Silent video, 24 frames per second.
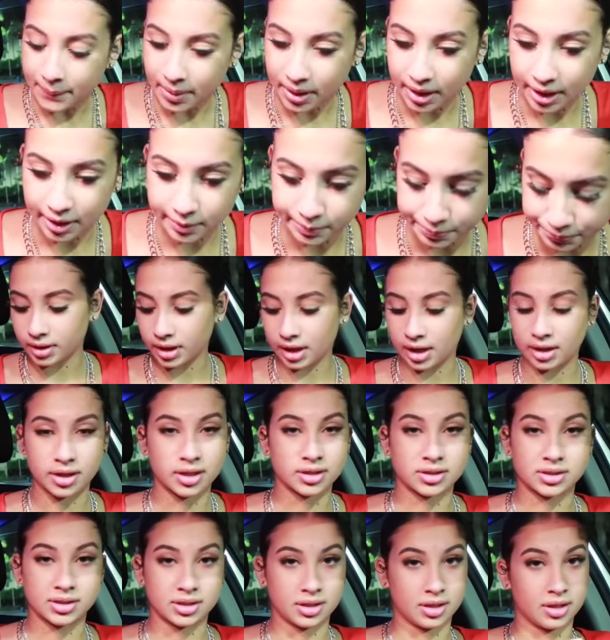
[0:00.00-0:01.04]
But yeah,
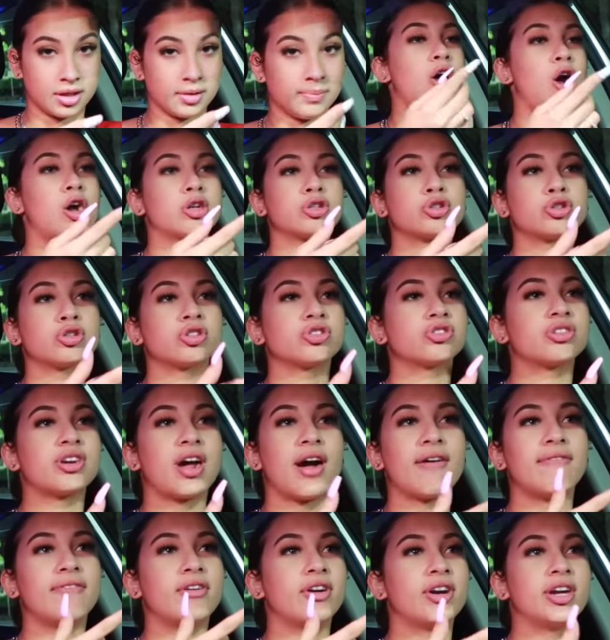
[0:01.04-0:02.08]
that's it. Car tours are
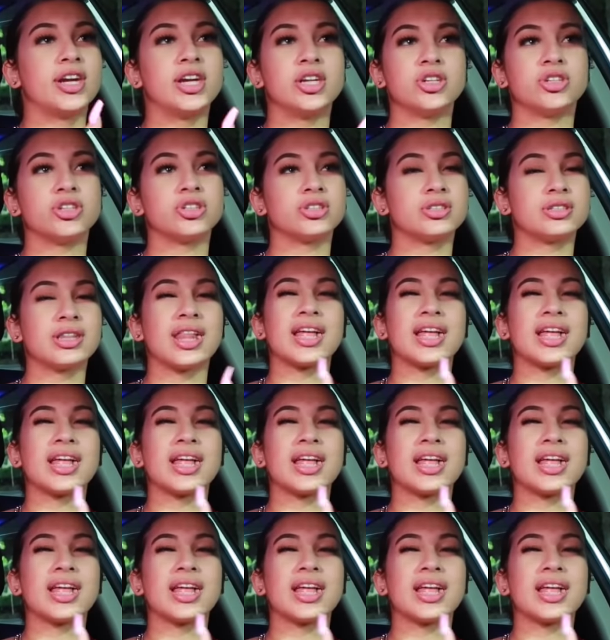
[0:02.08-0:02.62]
not very interesting.